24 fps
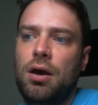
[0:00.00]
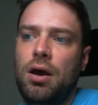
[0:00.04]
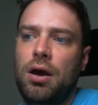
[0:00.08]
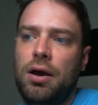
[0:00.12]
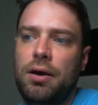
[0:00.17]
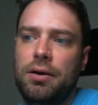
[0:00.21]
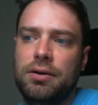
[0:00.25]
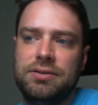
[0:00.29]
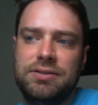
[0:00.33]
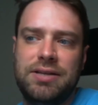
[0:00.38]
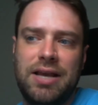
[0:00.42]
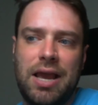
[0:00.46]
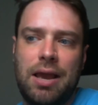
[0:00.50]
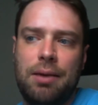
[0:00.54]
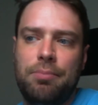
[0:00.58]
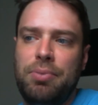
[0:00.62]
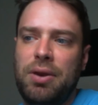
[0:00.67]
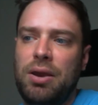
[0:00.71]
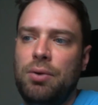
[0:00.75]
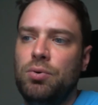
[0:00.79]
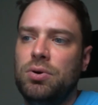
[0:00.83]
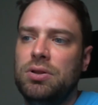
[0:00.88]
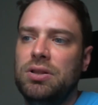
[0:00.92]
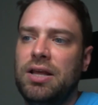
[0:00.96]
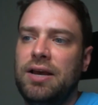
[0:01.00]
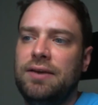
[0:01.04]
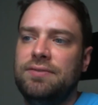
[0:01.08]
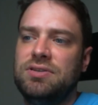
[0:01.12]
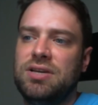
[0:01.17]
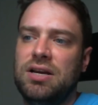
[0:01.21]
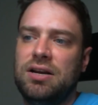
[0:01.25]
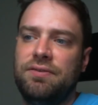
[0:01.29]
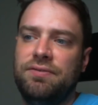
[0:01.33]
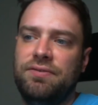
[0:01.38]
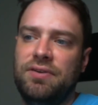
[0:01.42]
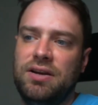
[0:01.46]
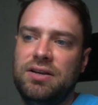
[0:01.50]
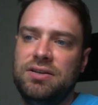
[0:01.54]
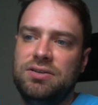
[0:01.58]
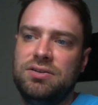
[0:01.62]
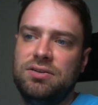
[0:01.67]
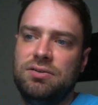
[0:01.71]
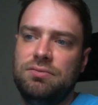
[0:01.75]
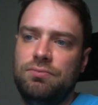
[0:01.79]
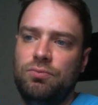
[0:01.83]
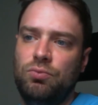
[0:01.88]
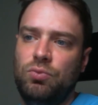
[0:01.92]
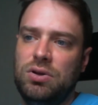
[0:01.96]
Tap, pay 1 life, sacrifice
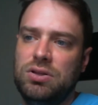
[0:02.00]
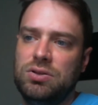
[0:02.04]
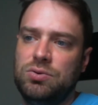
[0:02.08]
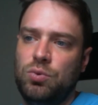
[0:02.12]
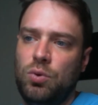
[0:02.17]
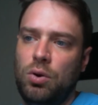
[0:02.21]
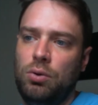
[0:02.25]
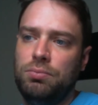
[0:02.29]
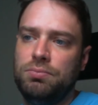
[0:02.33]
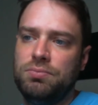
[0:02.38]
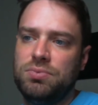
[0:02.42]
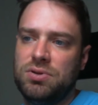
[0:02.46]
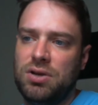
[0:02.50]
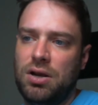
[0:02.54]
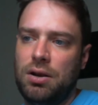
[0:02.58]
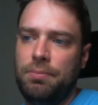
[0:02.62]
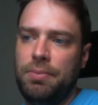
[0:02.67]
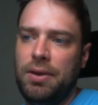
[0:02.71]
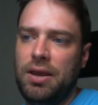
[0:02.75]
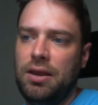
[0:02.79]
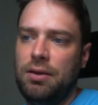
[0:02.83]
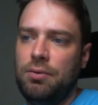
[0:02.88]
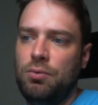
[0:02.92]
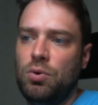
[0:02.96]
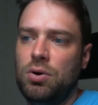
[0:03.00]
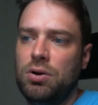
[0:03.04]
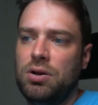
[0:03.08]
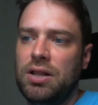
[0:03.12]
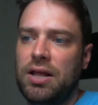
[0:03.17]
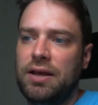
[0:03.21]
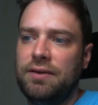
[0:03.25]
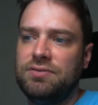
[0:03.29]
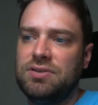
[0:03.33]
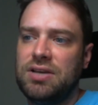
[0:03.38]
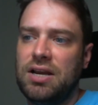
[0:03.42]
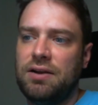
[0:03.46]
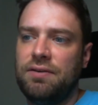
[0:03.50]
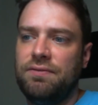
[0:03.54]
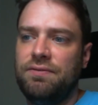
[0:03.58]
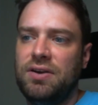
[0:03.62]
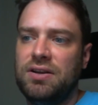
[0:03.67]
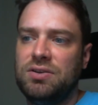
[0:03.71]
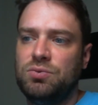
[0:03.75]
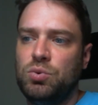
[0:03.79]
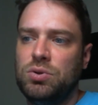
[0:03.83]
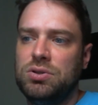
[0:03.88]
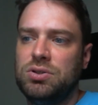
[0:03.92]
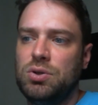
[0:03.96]
pay 1 life,
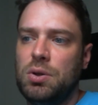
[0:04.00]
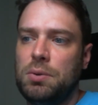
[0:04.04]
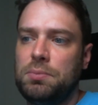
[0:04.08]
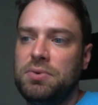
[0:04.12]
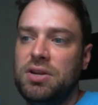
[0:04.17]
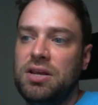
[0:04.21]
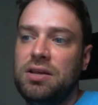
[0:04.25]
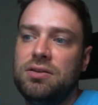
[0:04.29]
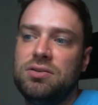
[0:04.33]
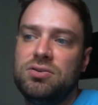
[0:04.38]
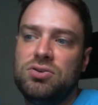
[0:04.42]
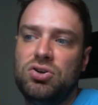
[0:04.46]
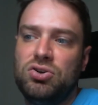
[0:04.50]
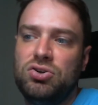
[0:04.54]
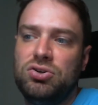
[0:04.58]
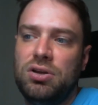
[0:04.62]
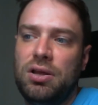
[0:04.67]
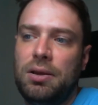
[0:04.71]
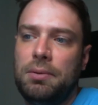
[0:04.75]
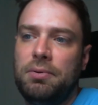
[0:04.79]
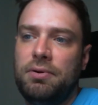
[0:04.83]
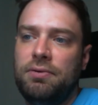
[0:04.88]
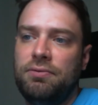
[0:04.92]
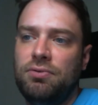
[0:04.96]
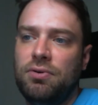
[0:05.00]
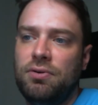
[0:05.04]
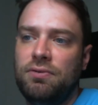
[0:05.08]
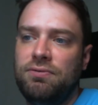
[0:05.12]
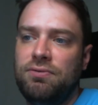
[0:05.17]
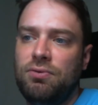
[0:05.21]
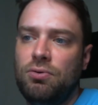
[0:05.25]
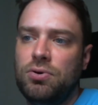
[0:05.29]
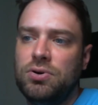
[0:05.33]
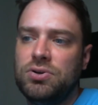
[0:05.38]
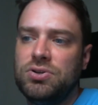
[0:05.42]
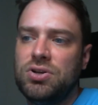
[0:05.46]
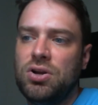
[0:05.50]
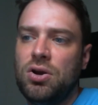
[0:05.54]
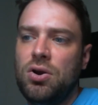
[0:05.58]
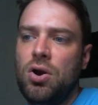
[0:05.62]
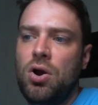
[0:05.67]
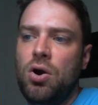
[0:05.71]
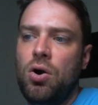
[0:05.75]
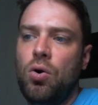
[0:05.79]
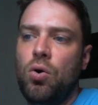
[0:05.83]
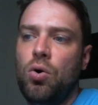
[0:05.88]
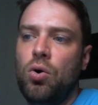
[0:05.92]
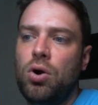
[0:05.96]
sacrifice Windswept Heath. Search your library for a forest
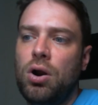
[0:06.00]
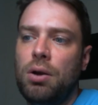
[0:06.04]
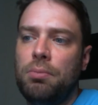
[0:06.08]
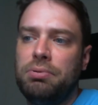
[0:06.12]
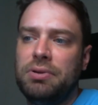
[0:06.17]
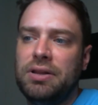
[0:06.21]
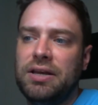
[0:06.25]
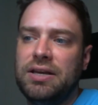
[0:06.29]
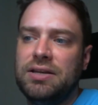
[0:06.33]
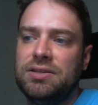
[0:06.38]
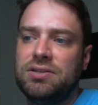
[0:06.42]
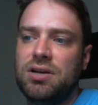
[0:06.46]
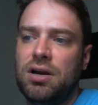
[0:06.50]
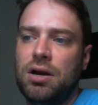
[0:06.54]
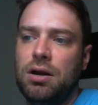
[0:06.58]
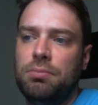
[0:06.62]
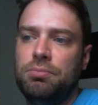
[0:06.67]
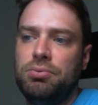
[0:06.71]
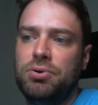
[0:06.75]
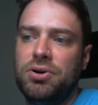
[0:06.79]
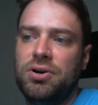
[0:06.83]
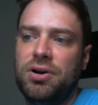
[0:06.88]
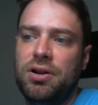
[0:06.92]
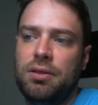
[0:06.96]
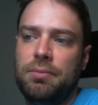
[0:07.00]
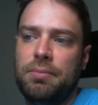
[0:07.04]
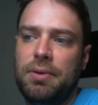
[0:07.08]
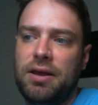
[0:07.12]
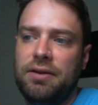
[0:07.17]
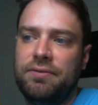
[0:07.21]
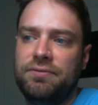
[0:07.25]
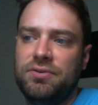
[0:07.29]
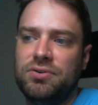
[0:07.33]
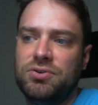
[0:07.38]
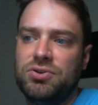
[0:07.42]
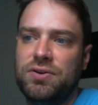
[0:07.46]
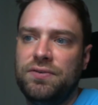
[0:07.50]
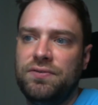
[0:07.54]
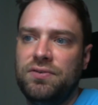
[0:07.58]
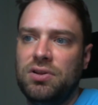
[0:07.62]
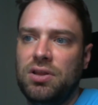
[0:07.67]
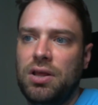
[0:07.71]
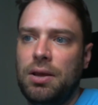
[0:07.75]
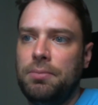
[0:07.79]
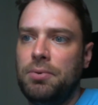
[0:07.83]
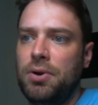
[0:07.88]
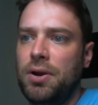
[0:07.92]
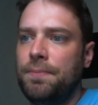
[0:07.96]
or a plains card and put it on the battlefield. Shuffle your
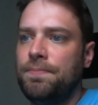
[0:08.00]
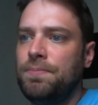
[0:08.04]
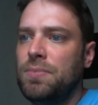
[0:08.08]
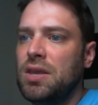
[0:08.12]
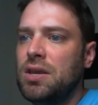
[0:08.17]
library.